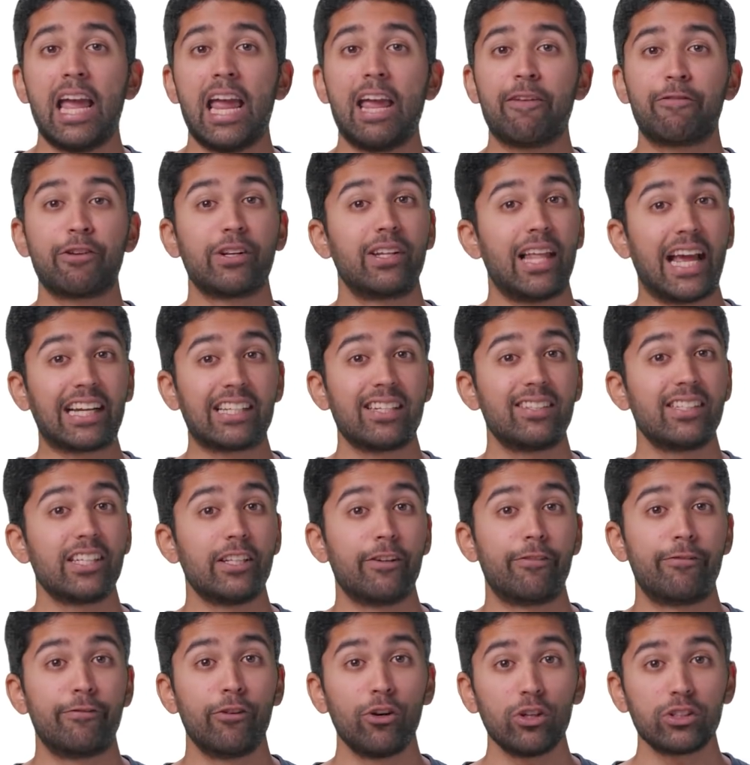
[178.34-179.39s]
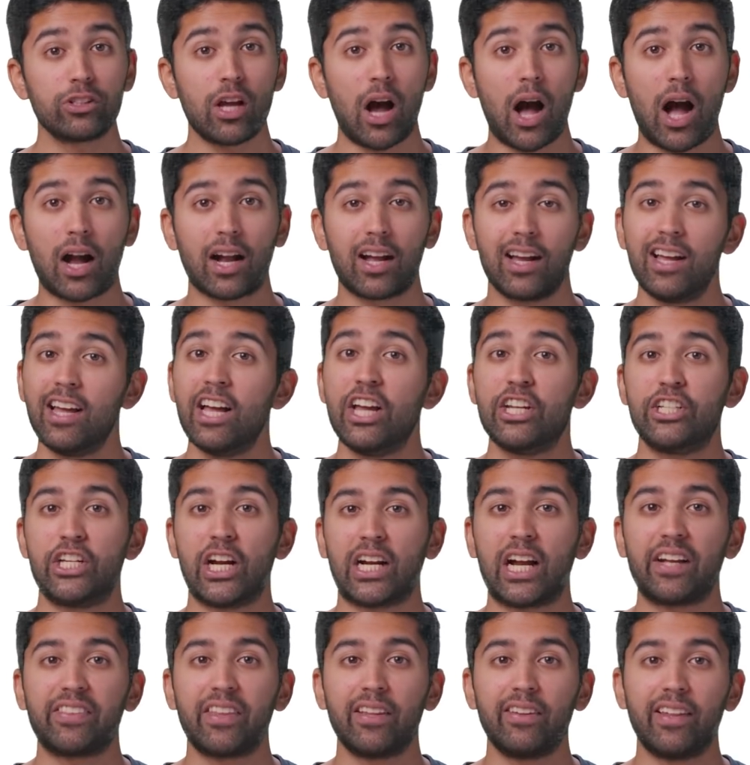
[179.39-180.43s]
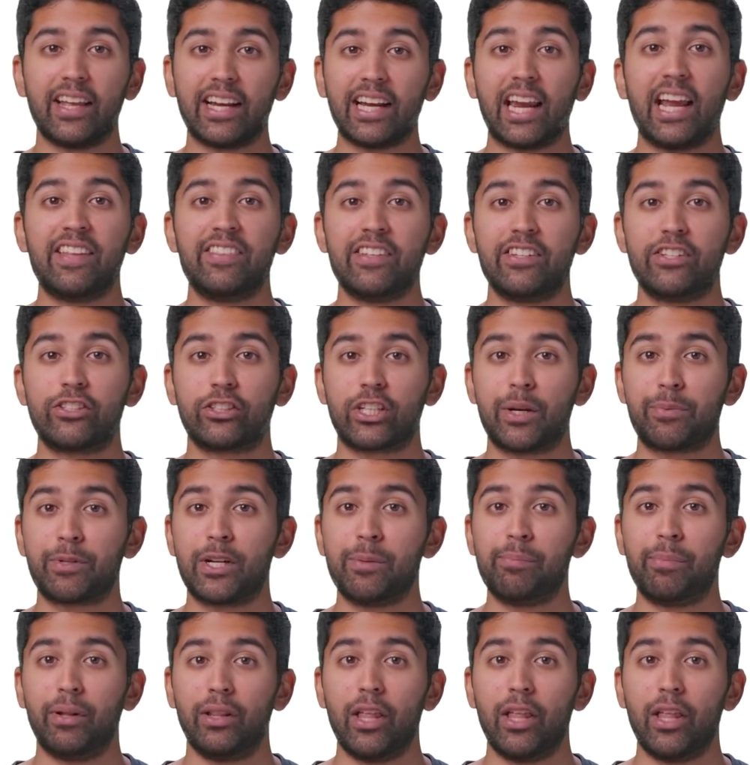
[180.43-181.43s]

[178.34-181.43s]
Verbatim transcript: If you'd like to see the full talk, check out the link in the description